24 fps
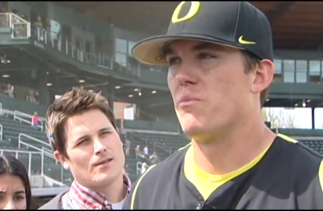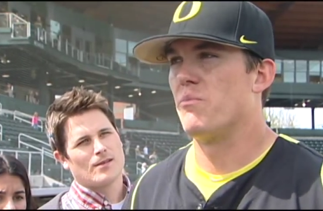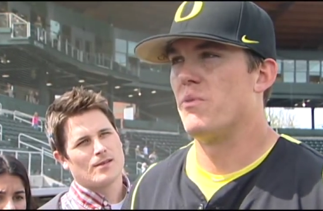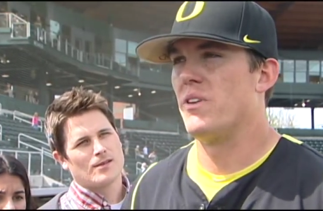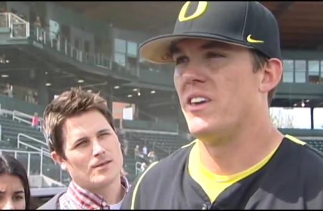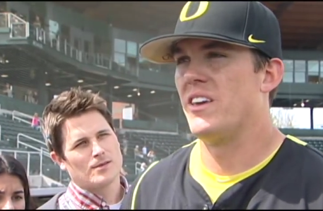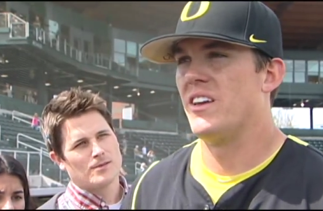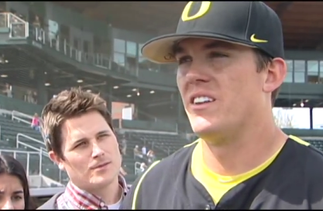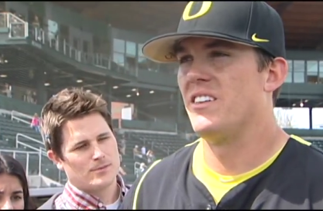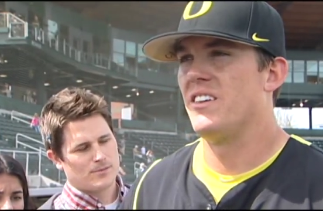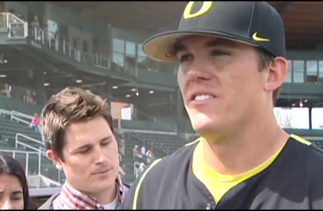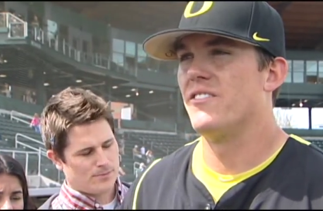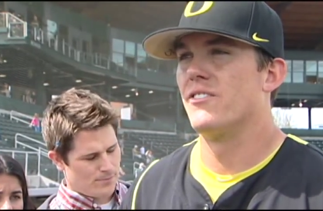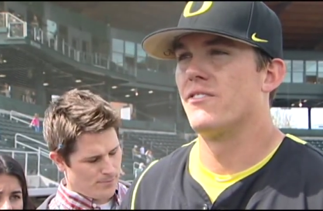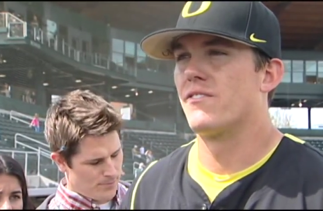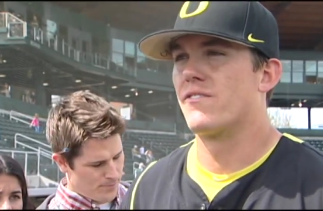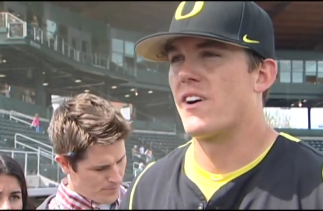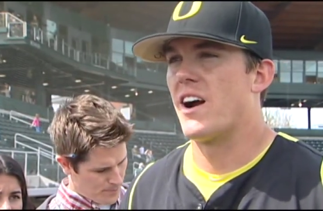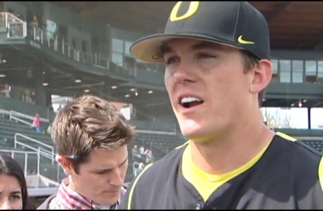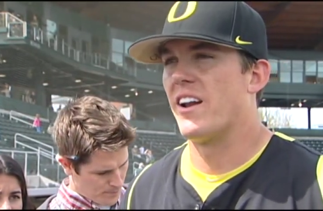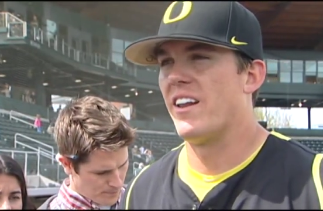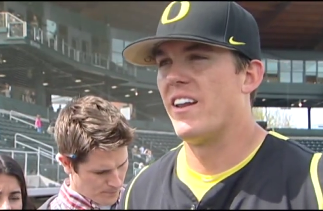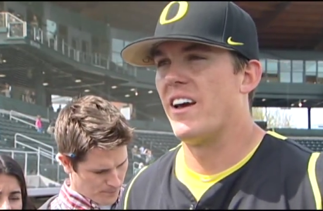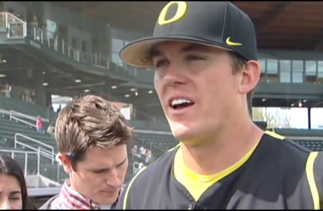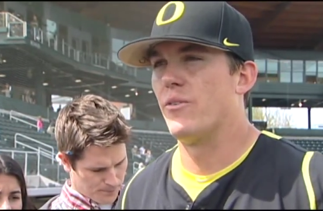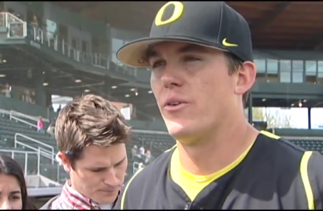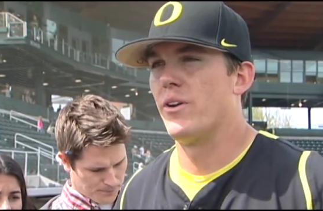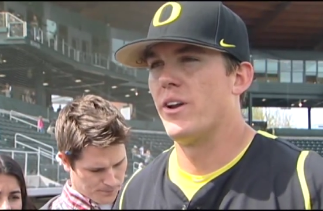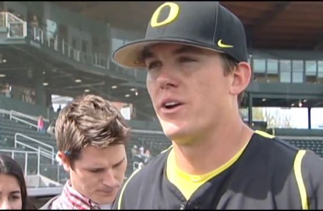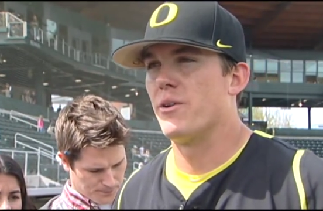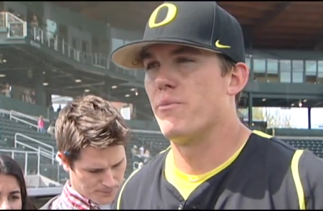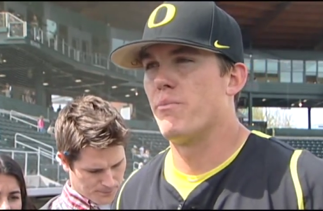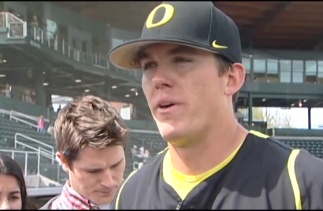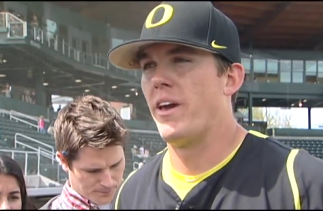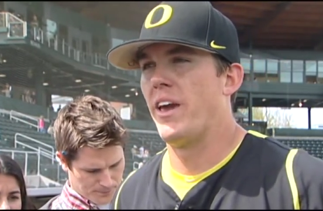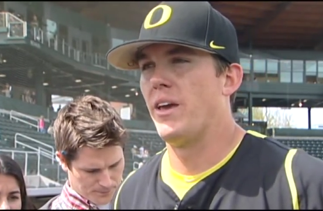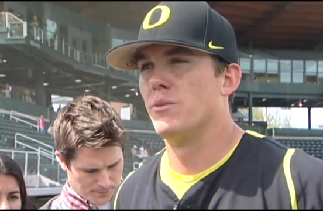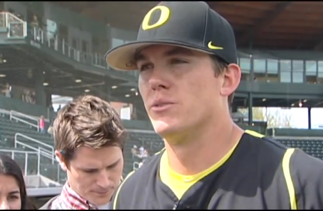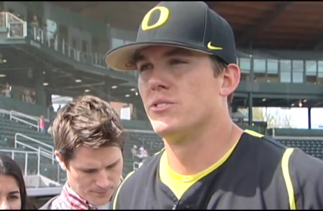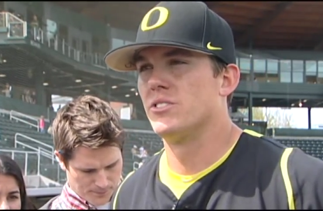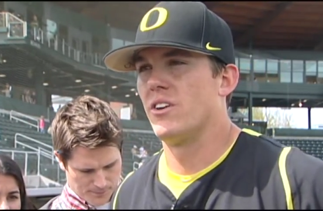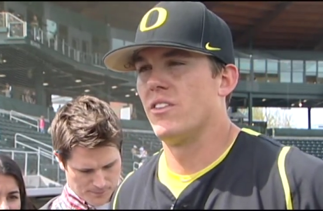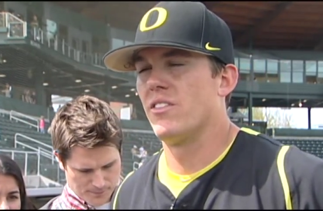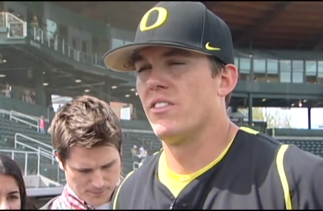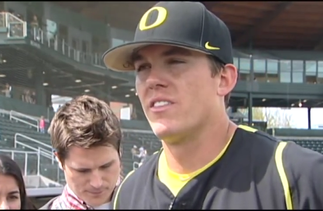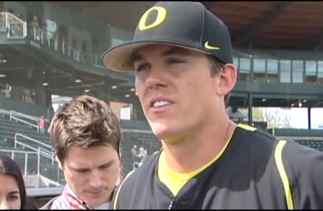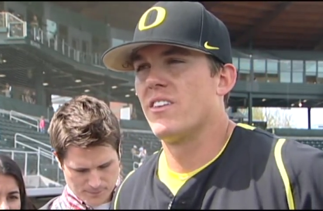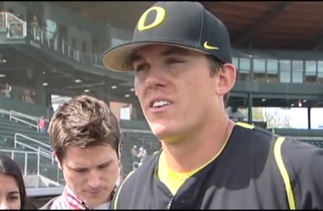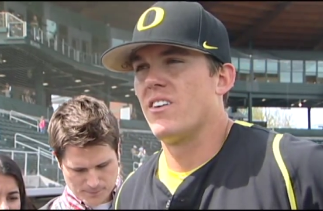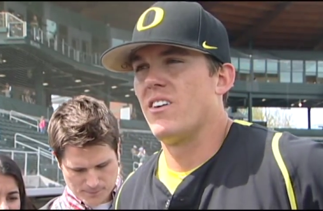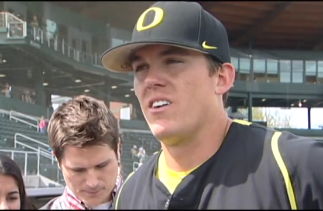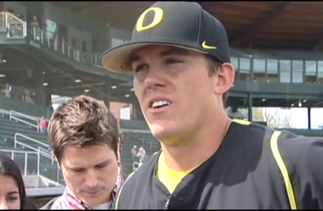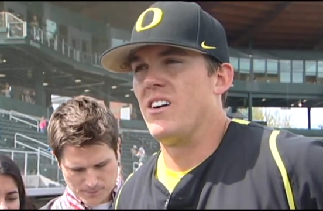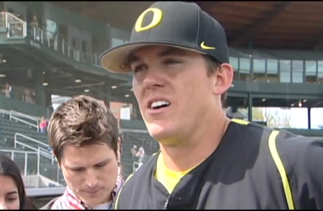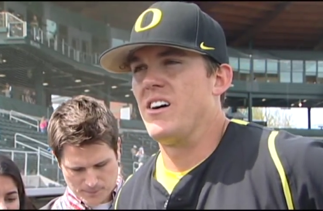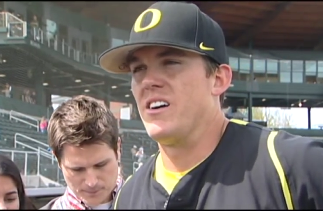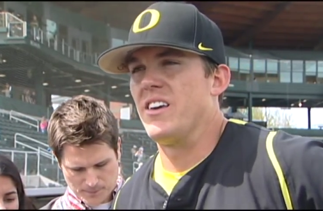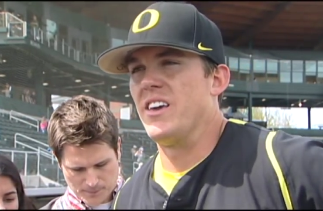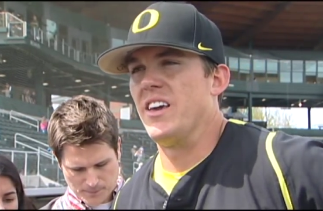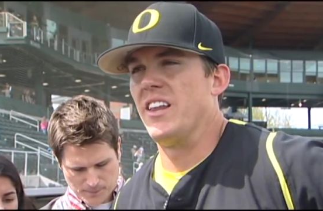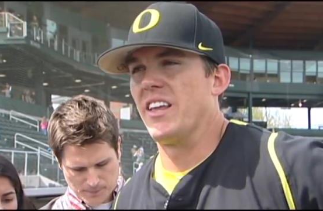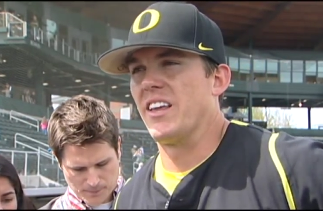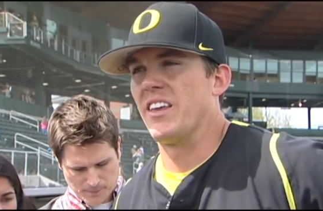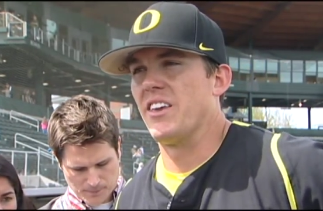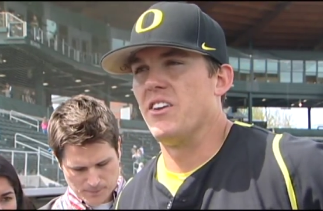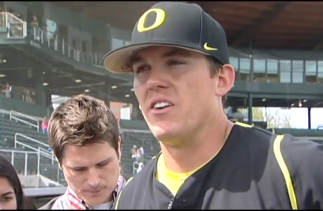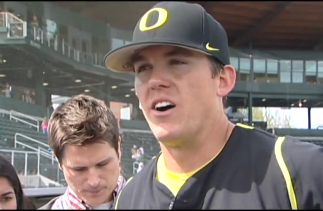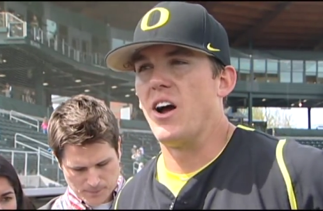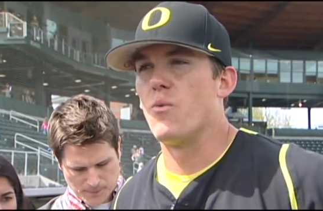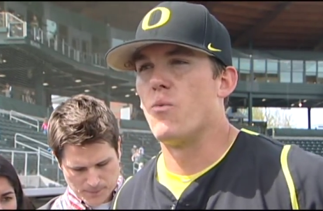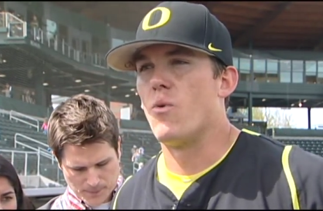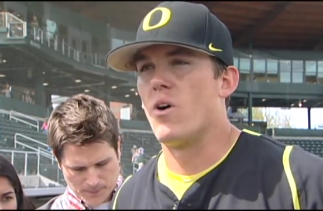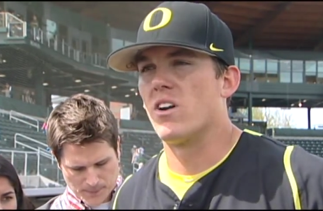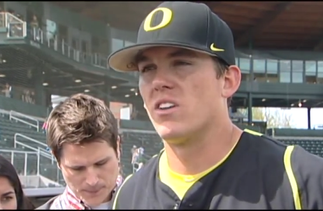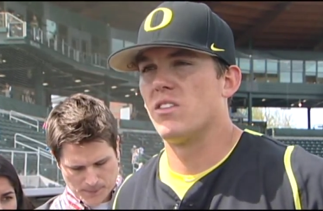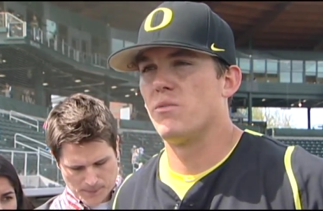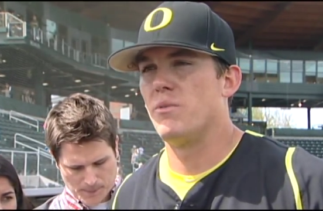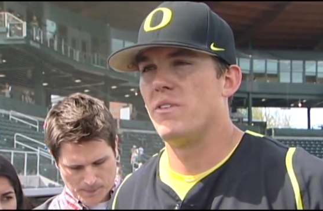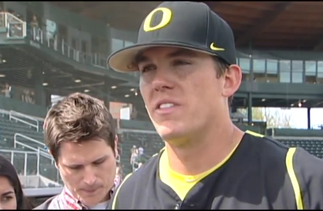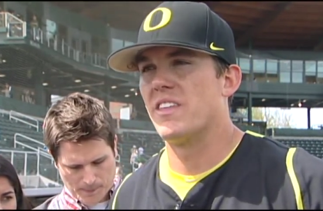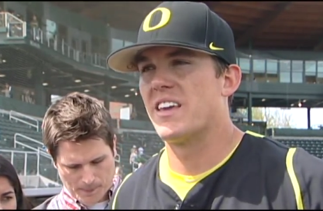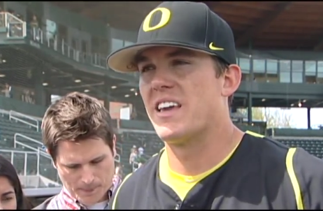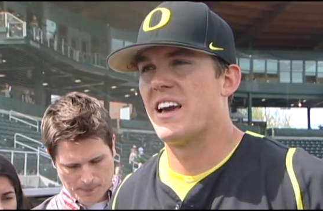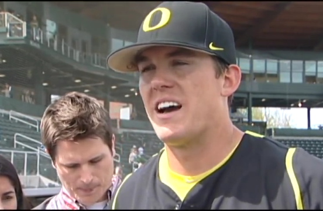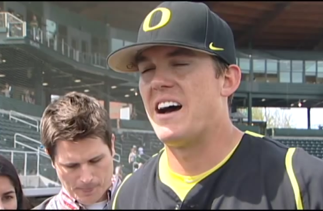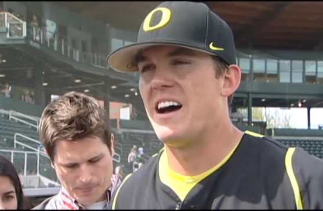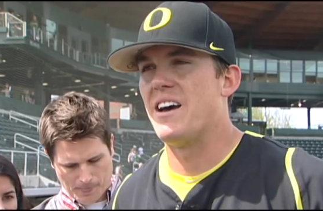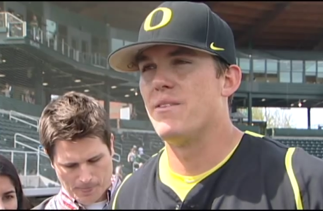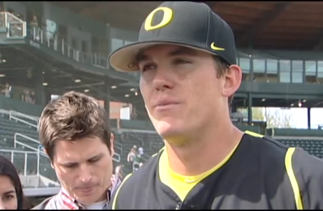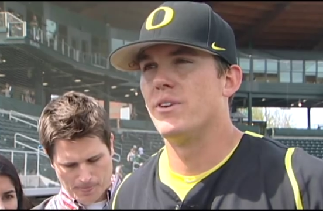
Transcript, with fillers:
Speaker 1: be in. Even Friday night when Aaron Payne was on uh, hitting, you know, I wanted to be the guy.